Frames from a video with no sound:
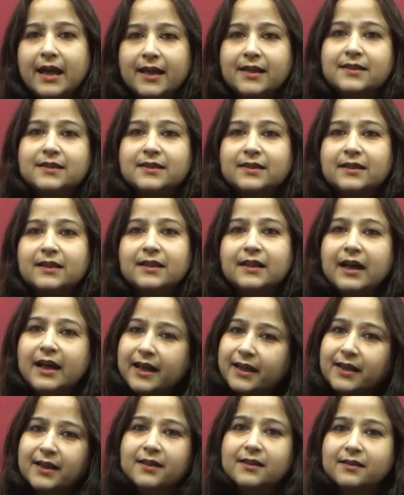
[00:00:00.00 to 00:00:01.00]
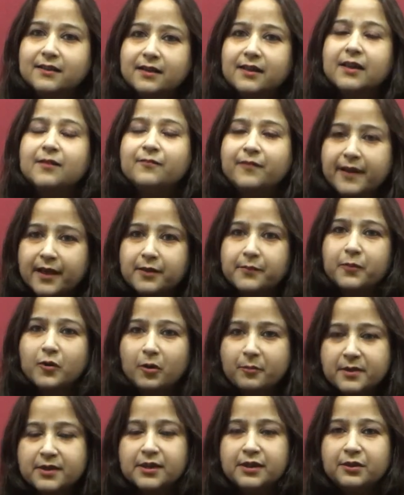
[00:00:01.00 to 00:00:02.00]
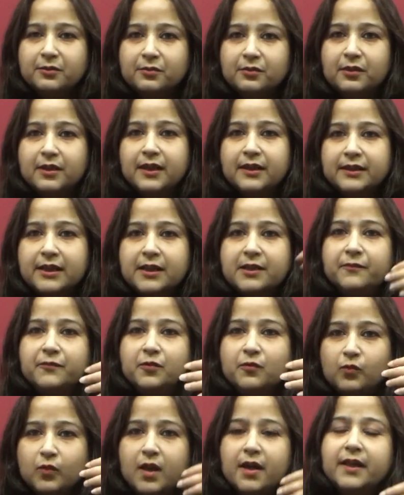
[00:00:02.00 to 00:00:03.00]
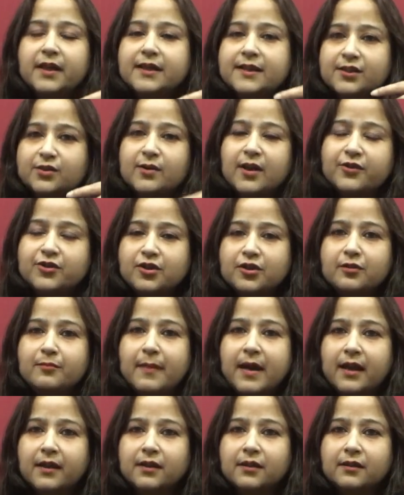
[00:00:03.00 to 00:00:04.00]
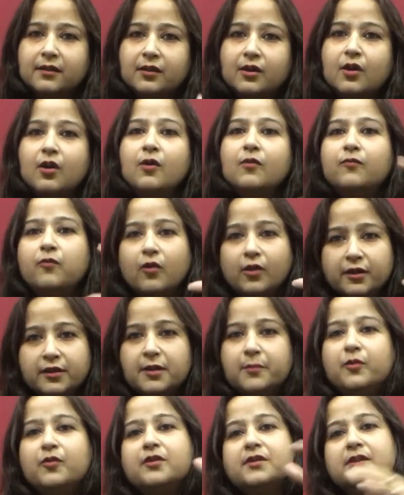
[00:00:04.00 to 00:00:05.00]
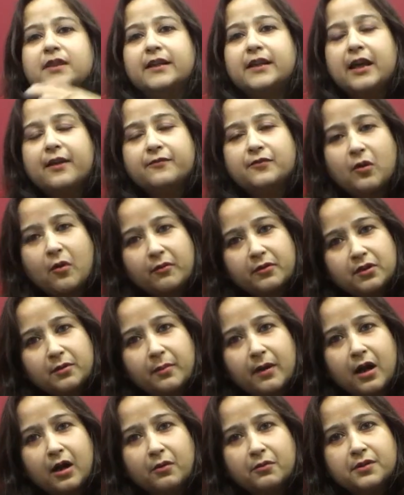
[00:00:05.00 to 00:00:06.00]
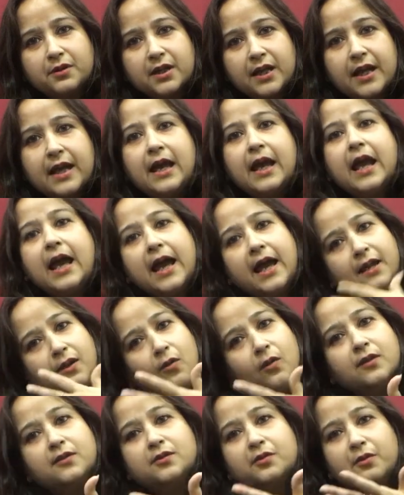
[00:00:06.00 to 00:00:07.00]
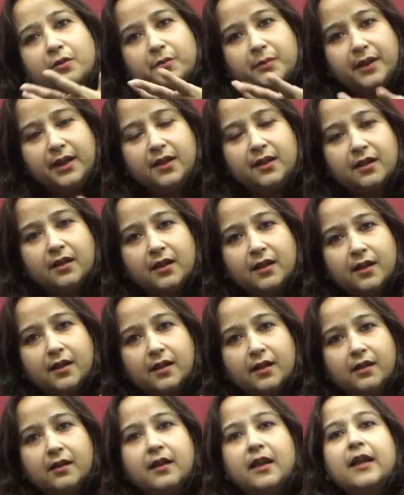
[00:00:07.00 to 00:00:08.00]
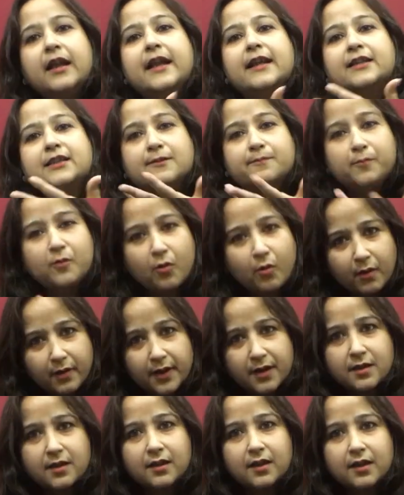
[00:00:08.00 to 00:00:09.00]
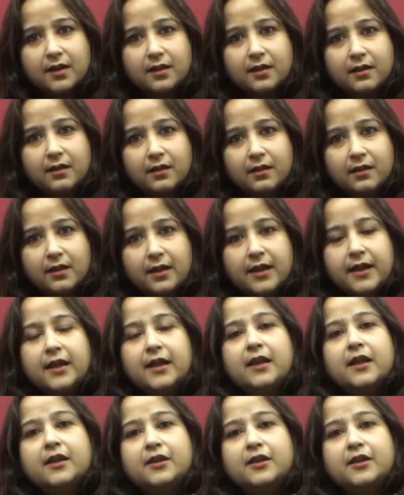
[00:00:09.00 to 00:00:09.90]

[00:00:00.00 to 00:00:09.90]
And I can, in fact, promise you that if you work in a structured manner, follow the books that I've talked about, and also read a little, explore it a little,